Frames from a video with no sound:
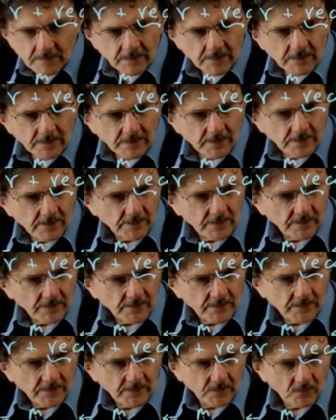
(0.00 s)

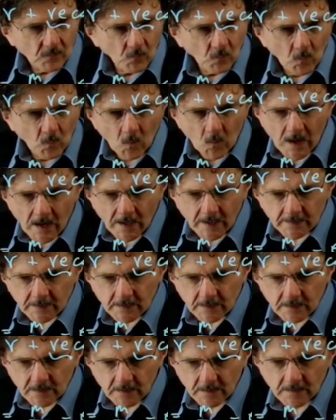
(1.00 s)
uh,
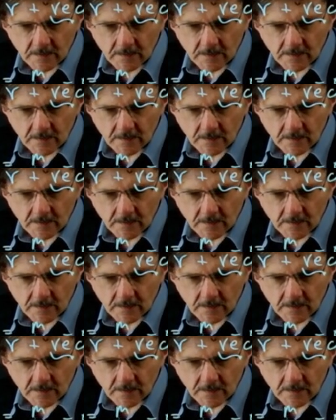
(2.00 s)
1